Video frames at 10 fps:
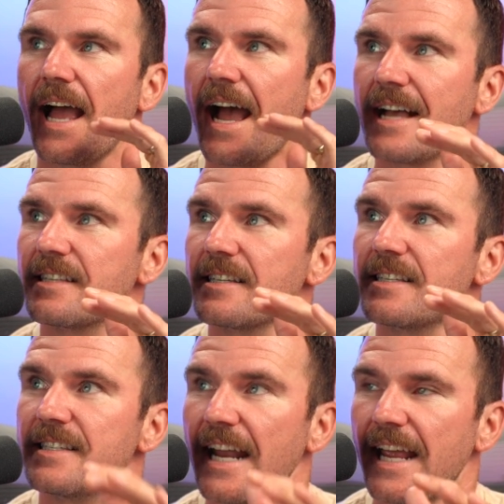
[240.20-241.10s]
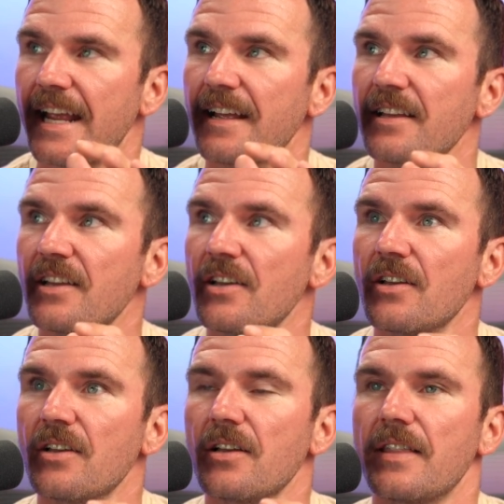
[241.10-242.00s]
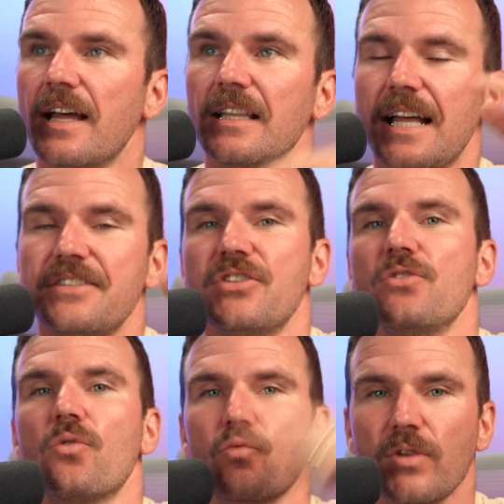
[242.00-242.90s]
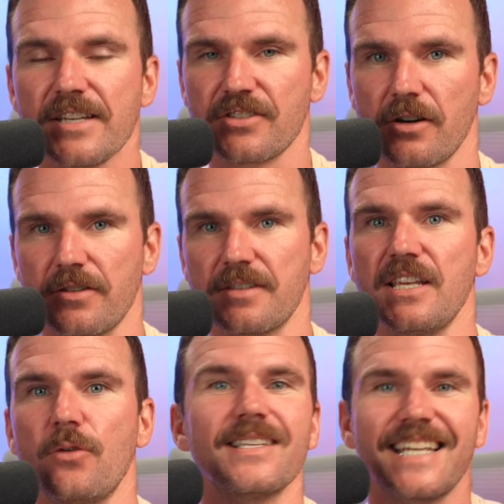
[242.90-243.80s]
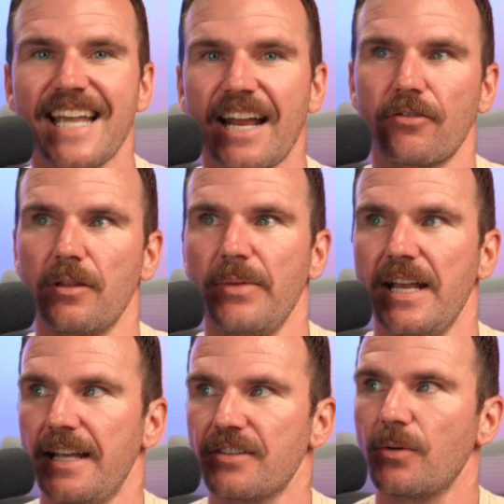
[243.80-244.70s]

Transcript: has this setting that lets you restart the sequence again from the beginning.